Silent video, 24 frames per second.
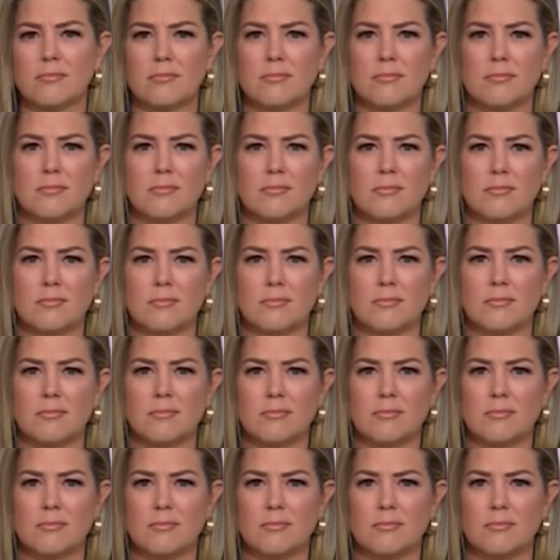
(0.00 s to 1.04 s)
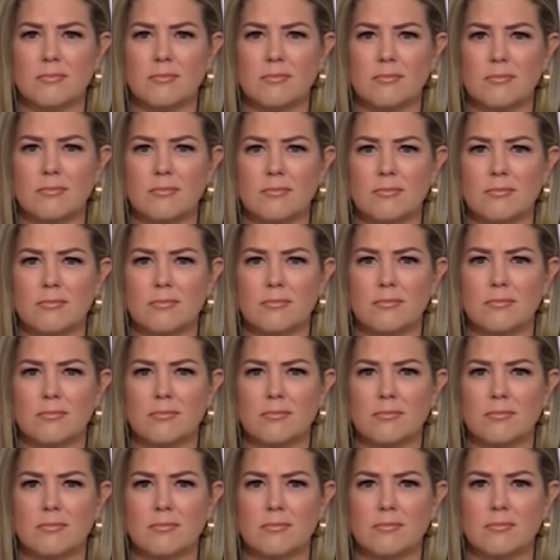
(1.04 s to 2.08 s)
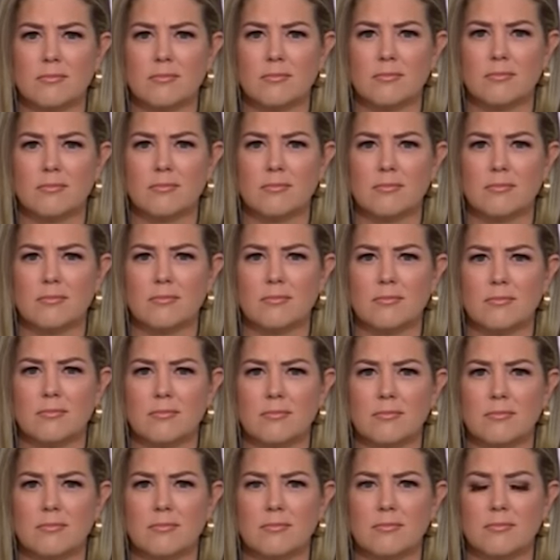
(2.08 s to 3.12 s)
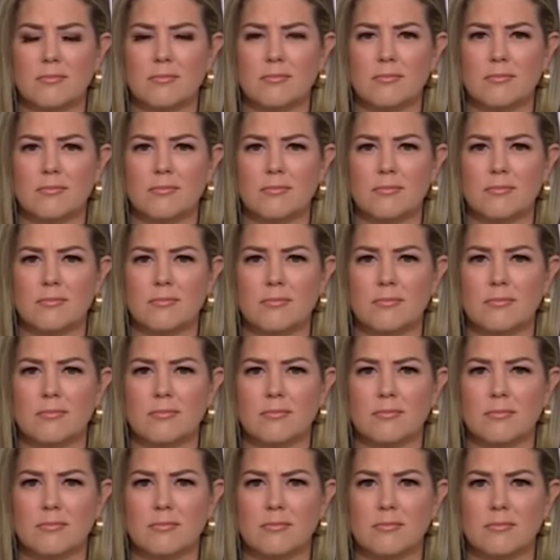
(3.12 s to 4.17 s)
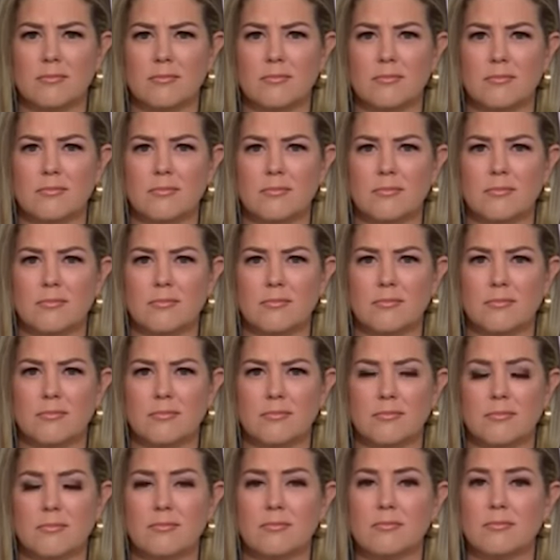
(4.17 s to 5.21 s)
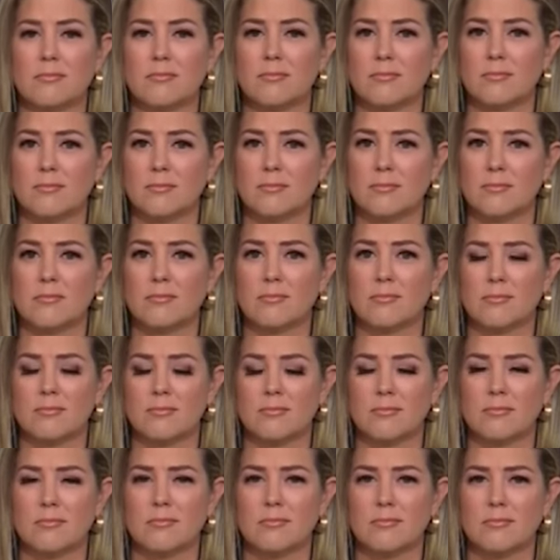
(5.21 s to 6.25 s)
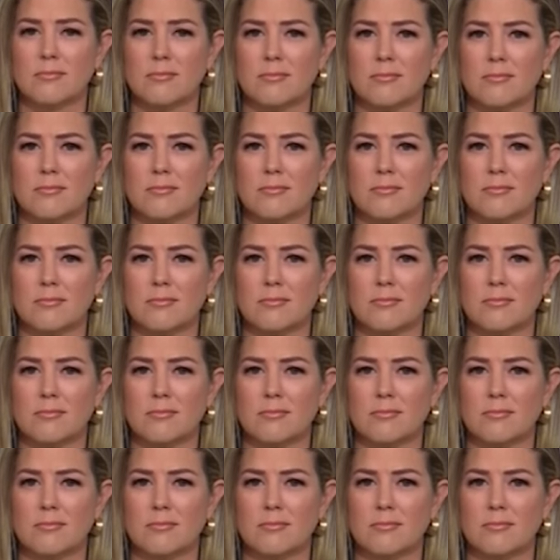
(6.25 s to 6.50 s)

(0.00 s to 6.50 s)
The person shown says nothing.